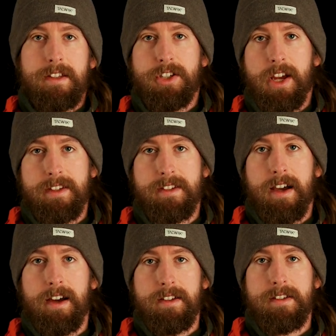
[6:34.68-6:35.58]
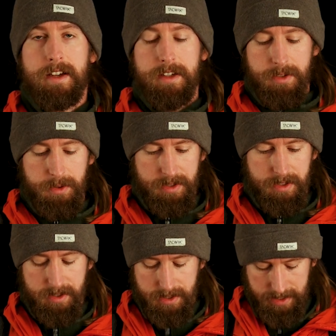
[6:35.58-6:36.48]
a chest harness I
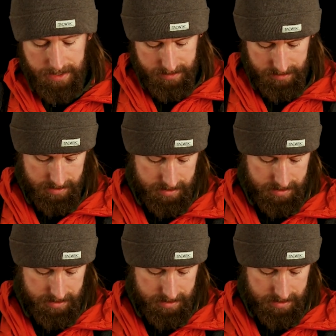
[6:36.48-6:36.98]
use a sling.